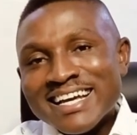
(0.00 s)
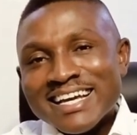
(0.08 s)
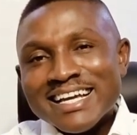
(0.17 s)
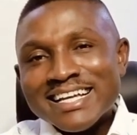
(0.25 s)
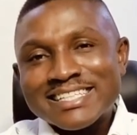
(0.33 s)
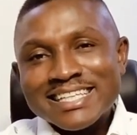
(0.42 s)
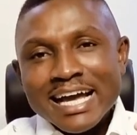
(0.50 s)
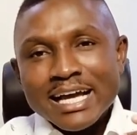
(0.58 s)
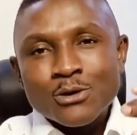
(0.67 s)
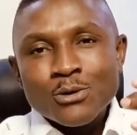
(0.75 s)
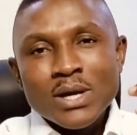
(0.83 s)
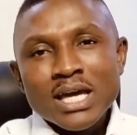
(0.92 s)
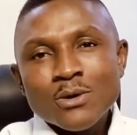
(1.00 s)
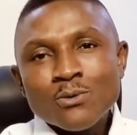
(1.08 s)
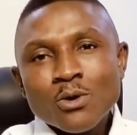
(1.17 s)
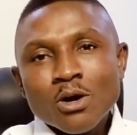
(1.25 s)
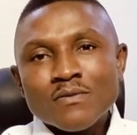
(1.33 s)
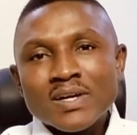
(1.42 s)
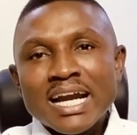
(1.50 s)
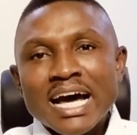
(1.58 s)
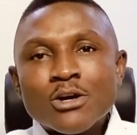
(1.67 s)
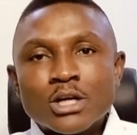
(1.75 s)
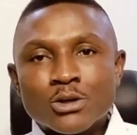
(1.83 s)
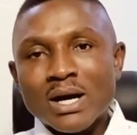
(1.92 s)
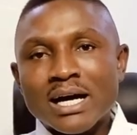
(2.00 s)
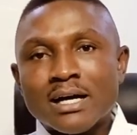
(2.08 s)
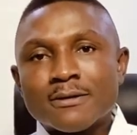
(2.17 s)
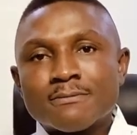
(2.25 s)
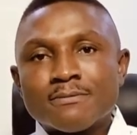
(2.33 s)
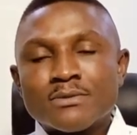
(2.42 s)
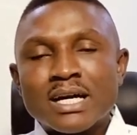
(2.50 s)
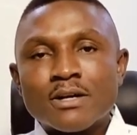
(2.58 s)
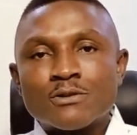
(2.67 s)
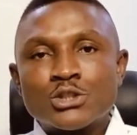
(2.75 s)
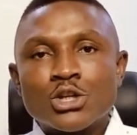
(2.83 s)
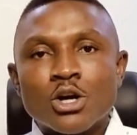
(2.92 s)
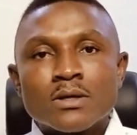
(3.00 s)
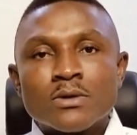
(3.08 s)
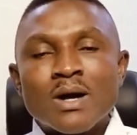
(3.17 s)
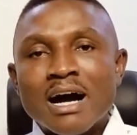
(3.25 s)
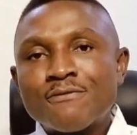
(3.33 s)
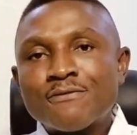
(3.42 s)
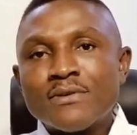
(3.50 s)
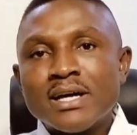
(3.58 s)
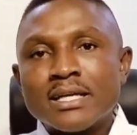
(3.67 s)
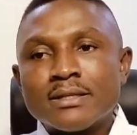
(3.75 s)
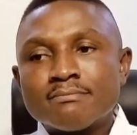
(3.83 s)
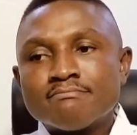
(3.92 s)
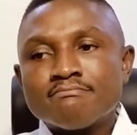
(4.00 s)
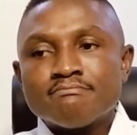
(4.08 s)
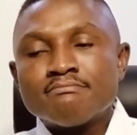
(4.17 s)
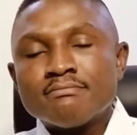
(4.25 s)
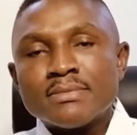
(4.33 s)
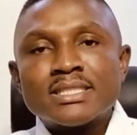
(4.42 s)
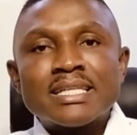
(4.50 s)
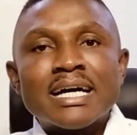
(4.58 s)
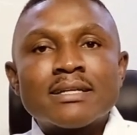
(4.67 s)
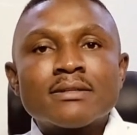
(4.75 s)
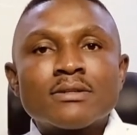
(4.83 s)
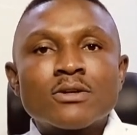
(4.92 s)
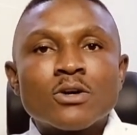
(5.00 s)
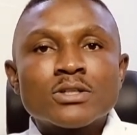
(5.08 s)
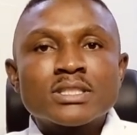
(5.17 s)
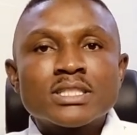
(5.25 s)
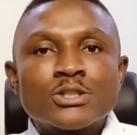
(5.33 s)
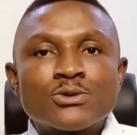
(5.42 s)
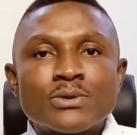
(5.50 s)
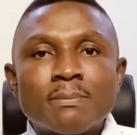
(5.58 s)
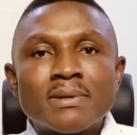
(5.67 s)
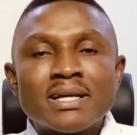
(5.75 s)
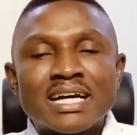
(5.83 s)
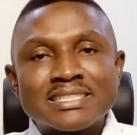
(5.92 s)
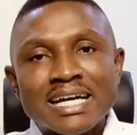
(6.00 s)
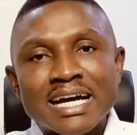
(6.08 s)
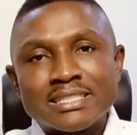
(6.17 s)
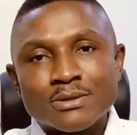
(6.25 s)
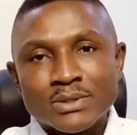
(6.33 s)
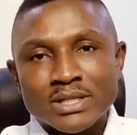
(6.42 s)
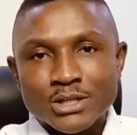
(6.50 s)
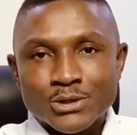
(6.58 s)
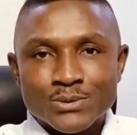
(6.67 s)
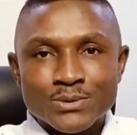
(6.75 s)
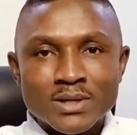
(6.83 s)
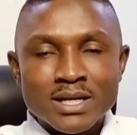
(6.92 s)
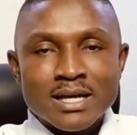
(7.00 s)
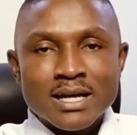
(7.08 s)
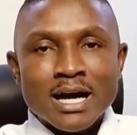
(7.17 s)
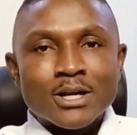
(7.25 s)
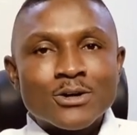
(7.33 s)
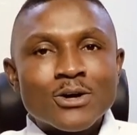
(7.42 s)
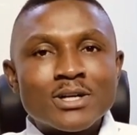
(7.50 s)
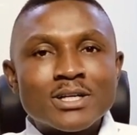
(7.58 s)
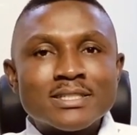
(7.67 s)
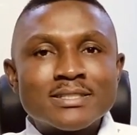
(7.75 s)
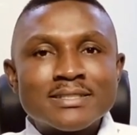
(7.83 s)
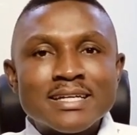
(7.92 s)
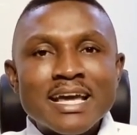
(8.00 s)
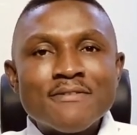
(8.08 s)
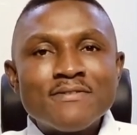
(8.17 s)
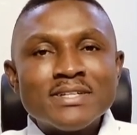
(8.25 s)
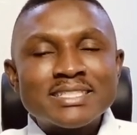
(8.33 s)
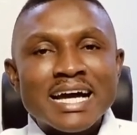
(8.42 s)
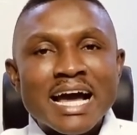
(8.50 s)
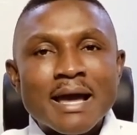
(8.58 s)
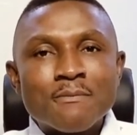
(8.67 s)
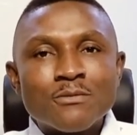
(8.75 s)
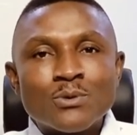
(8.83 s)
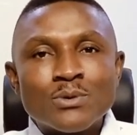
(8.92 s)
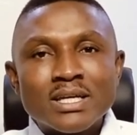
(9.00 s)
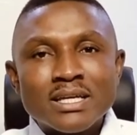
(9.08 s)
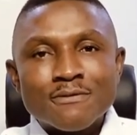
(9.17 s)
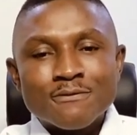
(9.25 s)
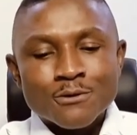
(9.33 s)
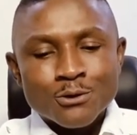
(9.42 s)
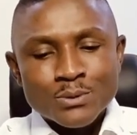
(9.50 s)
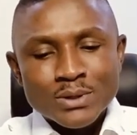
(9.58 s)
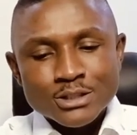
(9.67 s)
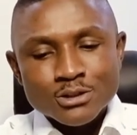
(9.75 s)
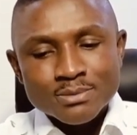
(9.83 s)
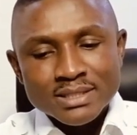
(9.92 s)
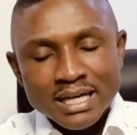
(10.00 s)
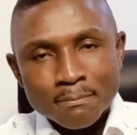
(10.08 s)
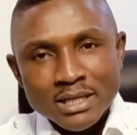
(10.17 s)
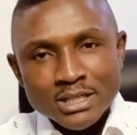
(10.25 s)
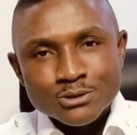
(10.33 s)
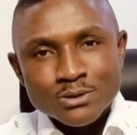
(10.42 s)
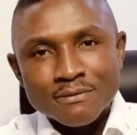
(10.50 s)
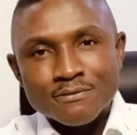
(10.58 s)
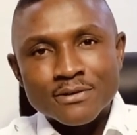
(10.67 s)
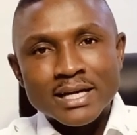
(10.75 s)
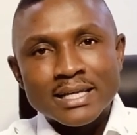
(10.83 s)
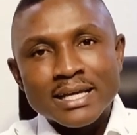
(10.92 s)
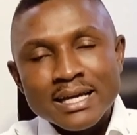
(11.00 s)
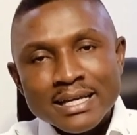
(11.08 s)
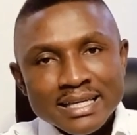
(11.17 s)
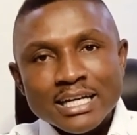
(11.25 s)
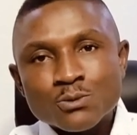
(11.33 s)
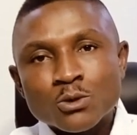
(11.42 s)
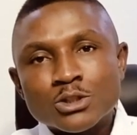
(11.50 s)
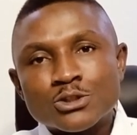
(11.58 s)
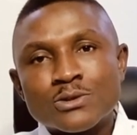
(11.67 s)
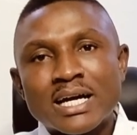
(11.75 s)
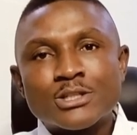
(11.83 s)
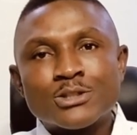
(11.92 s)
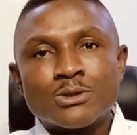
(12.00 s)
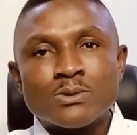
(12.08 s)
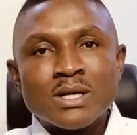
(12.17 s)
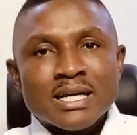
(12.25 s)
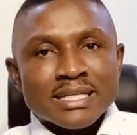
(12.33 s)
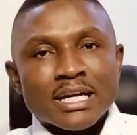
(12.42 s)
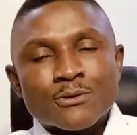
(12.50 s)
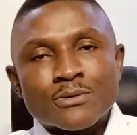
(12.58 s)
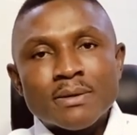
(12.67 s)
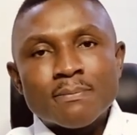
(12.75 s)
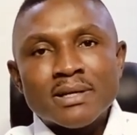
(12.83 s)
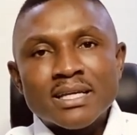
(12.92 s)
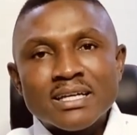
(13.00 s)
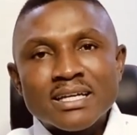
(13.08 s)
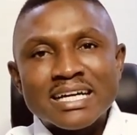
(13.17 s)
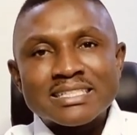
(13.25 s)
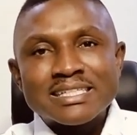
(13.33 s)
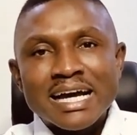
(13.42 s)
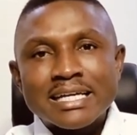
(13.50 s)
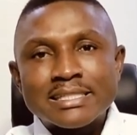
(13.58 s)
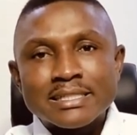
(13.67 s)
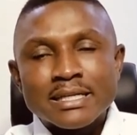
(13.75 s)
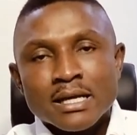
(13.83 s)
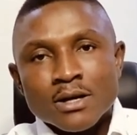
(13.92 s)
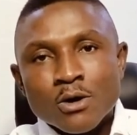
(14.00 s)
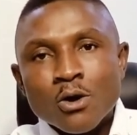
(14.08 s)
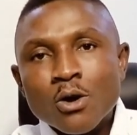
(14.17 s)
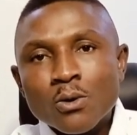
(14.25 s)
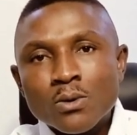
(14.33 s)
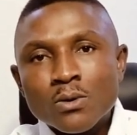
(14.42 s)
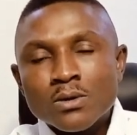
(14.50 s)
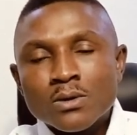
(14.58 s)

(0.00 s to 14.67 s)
it's like you hear the roar of a lion and you're kind of shocked. You're afraid. Start causing this crippling anxiety within you. And God is, every time you hear something that makes you afraid, that's what strikes you. That crippling anxiety. Oh,